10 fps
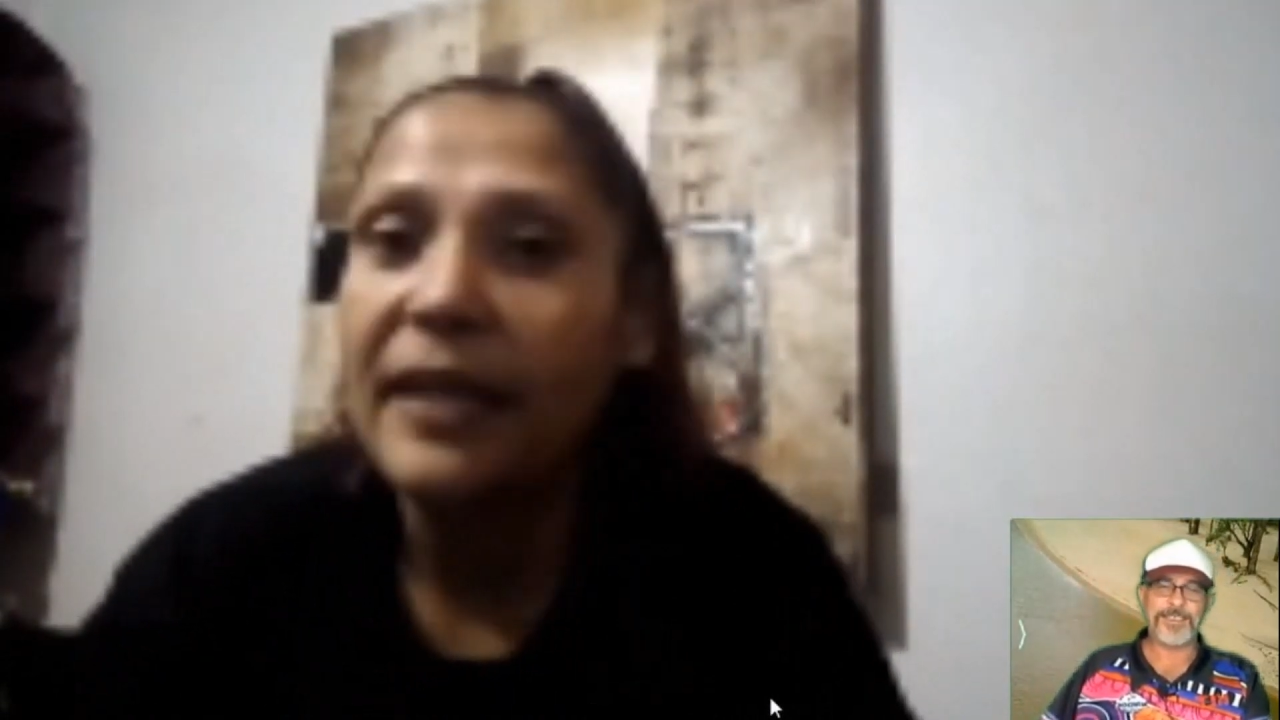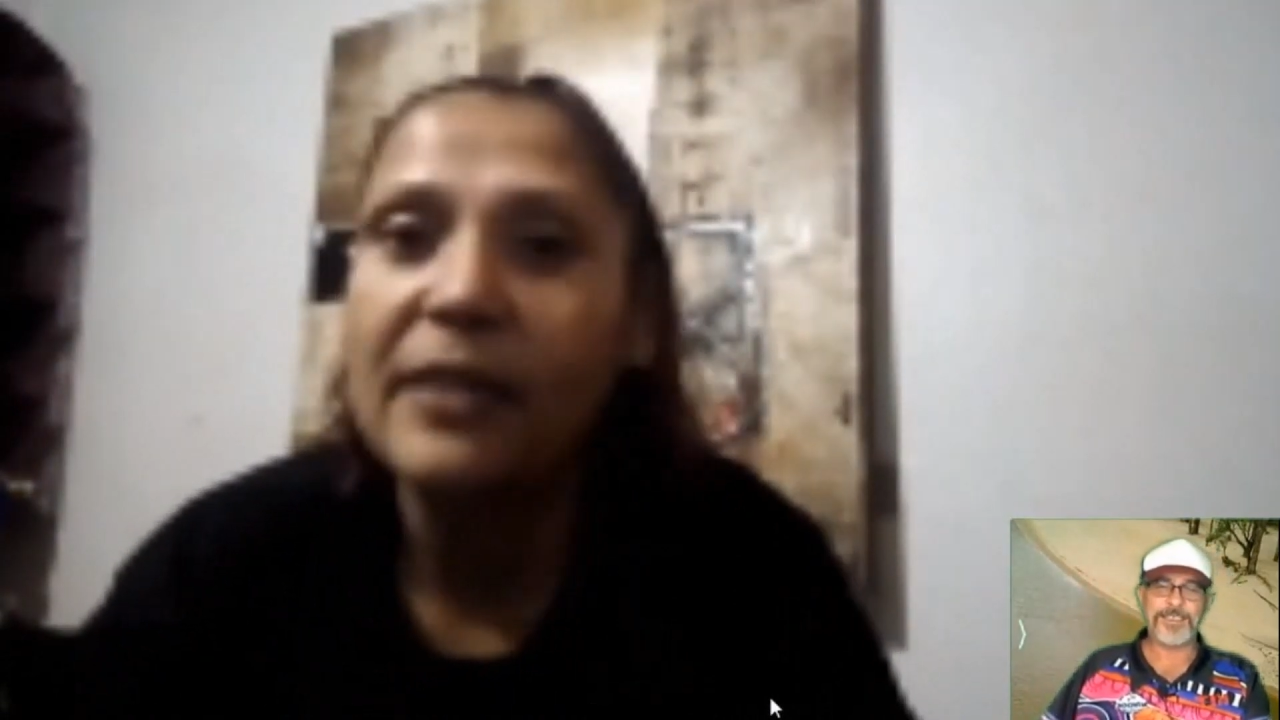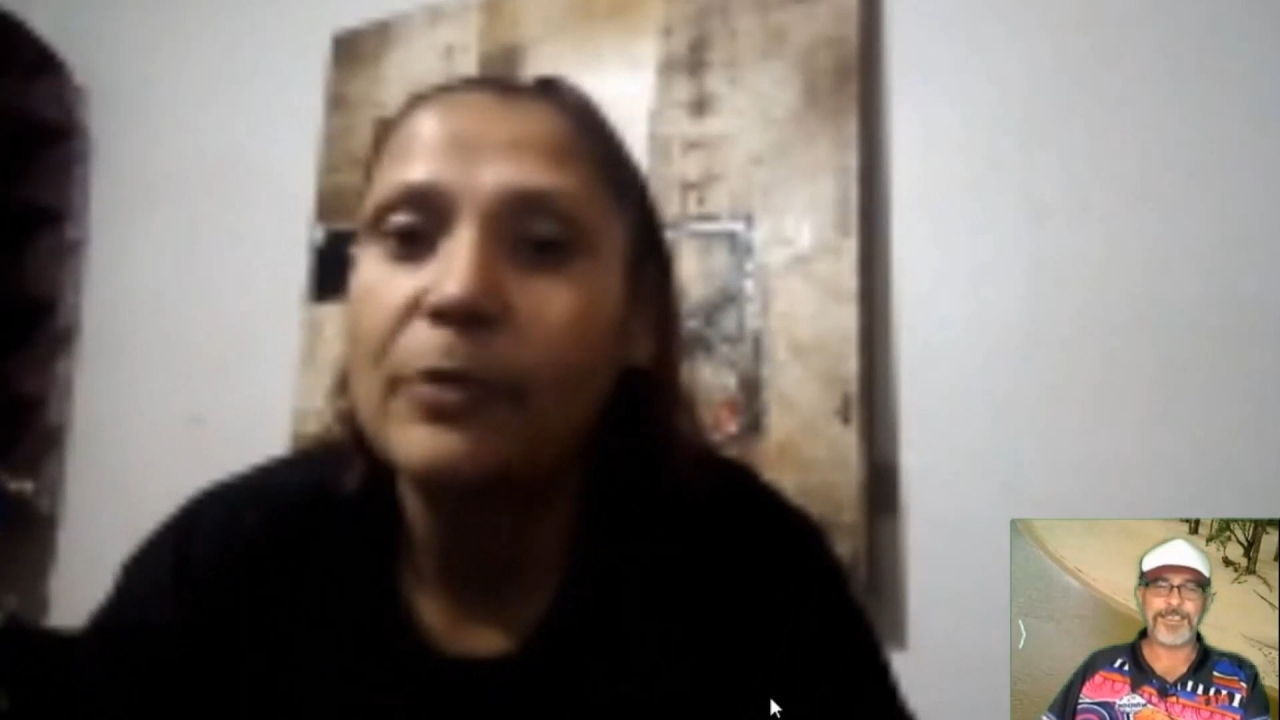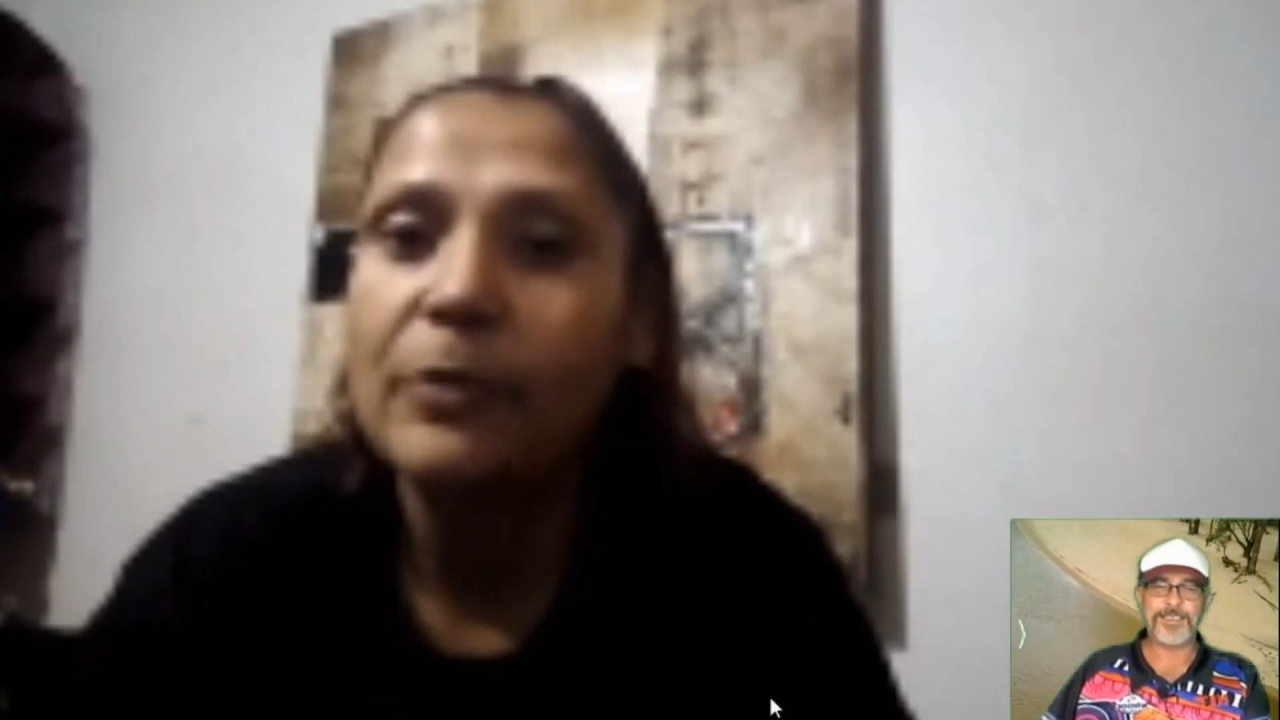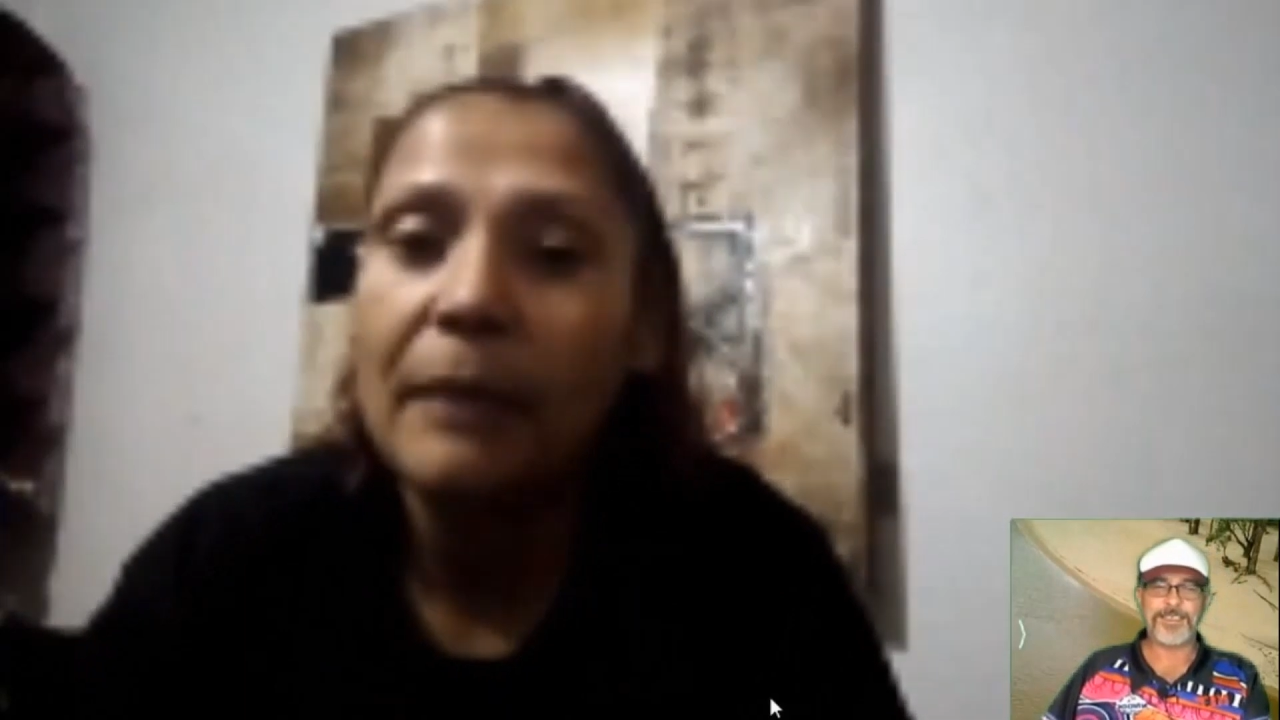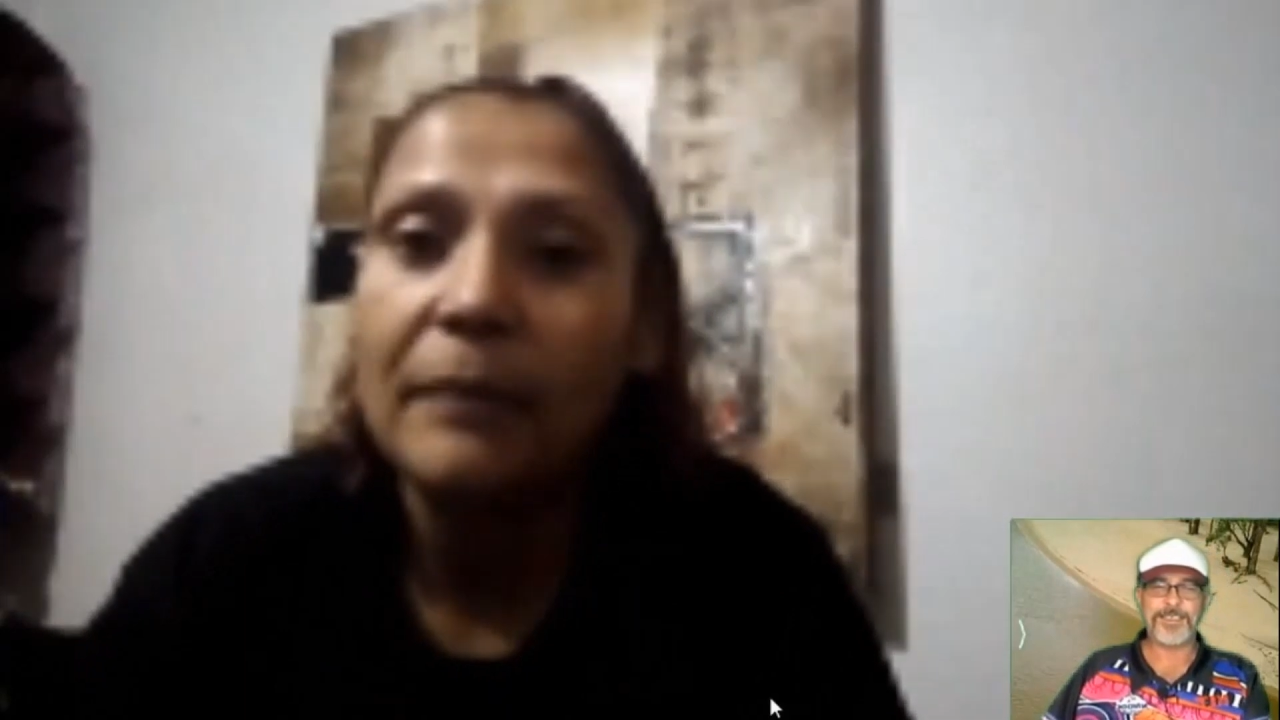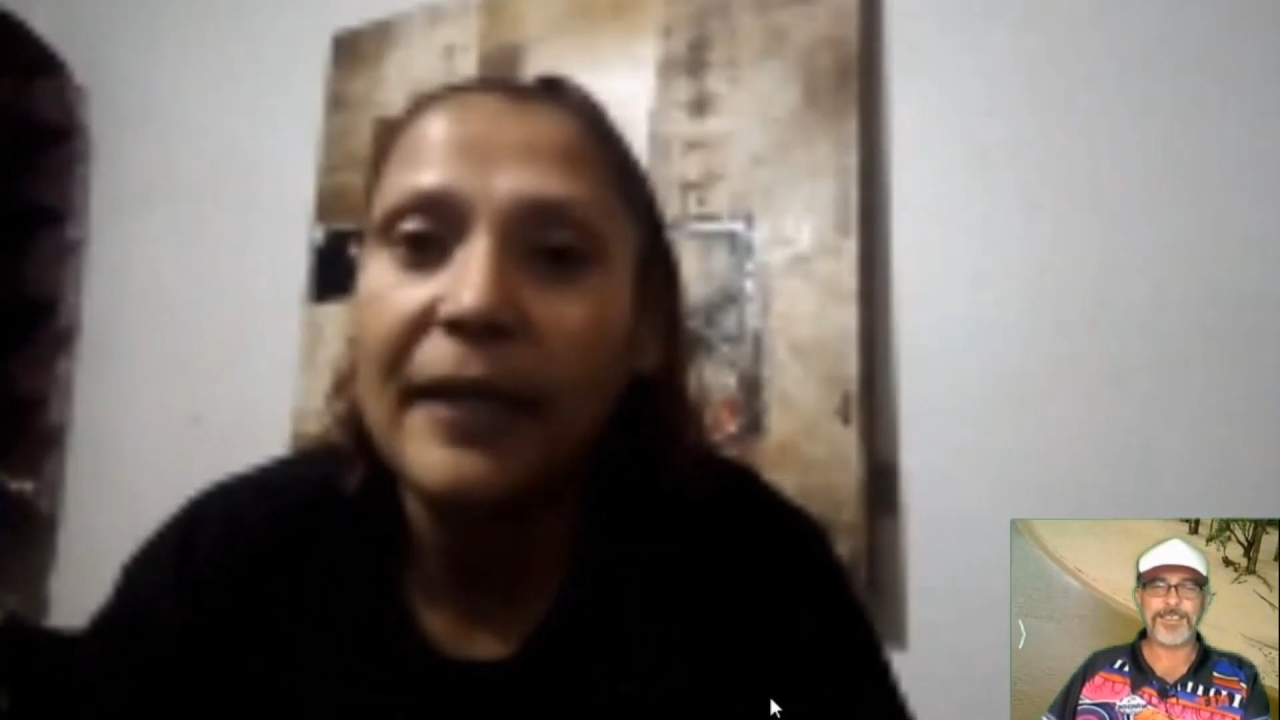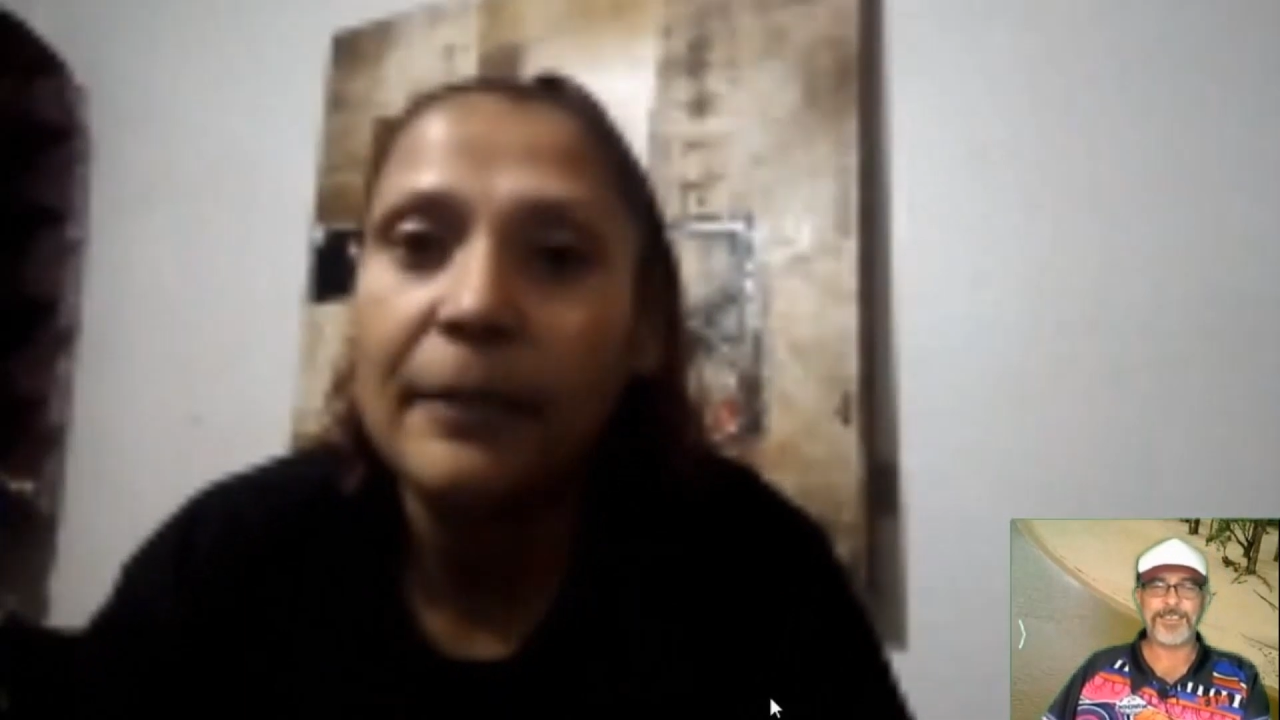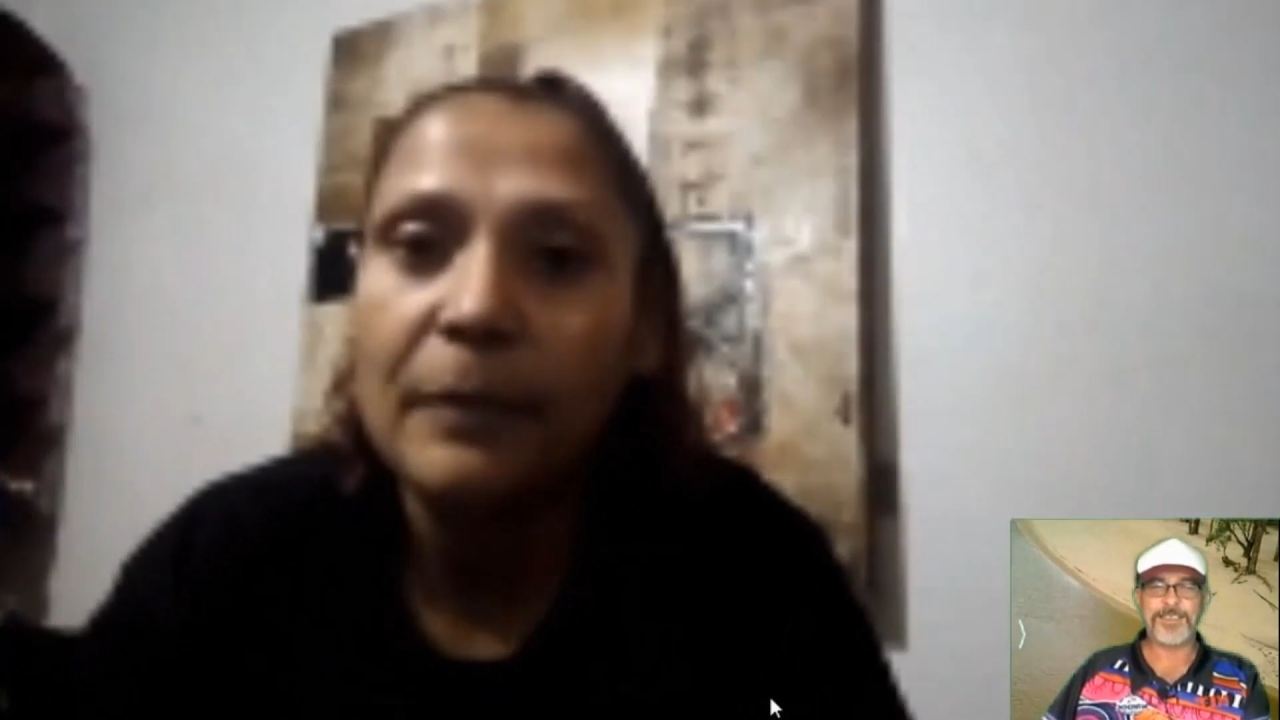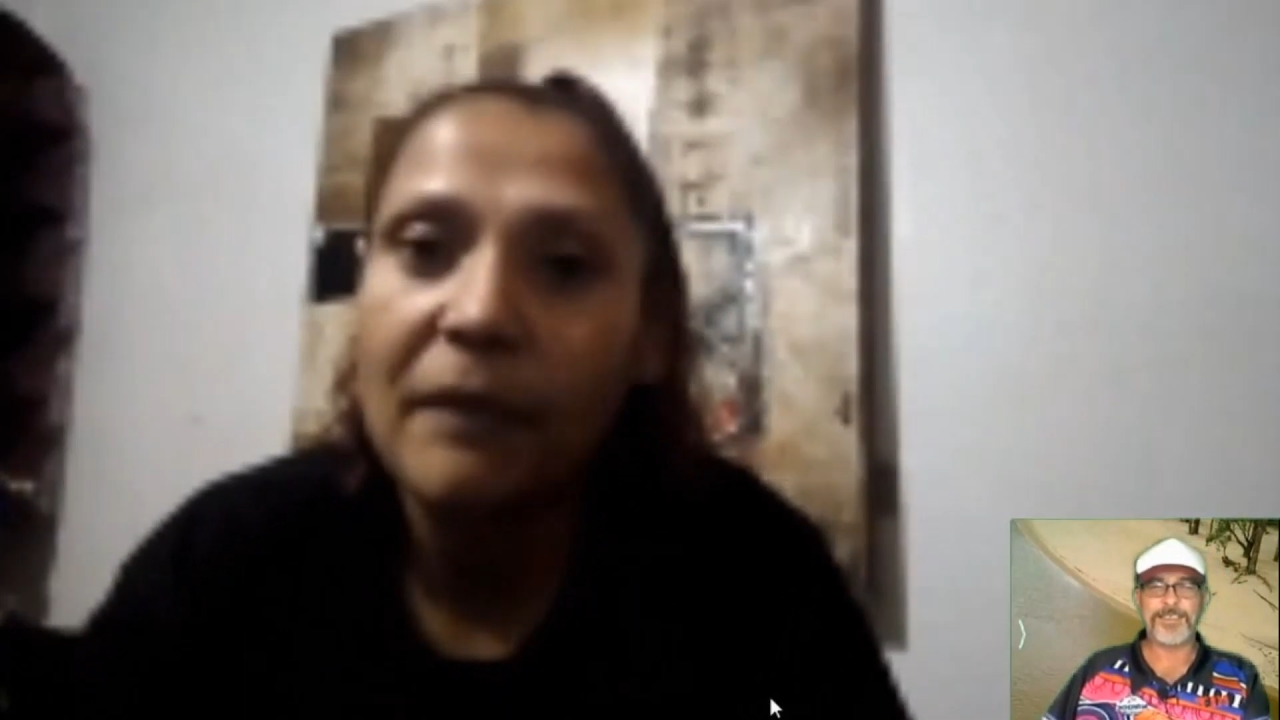would have been
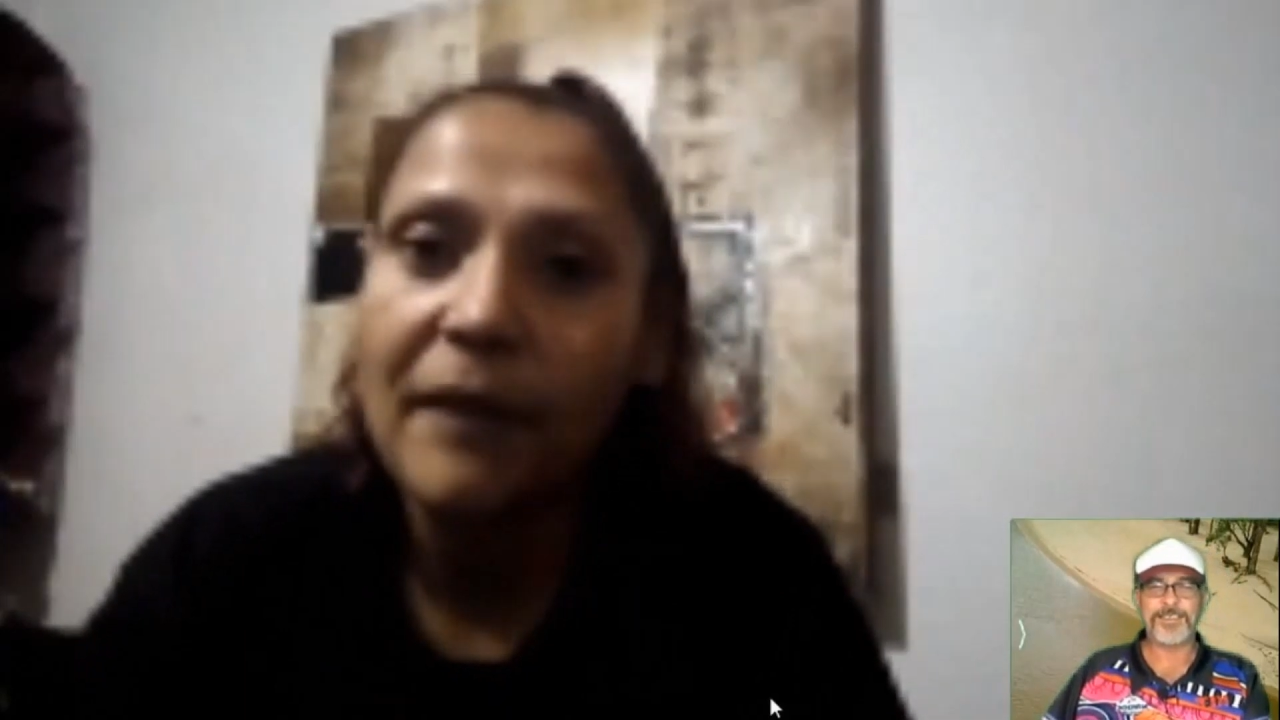bleeding with my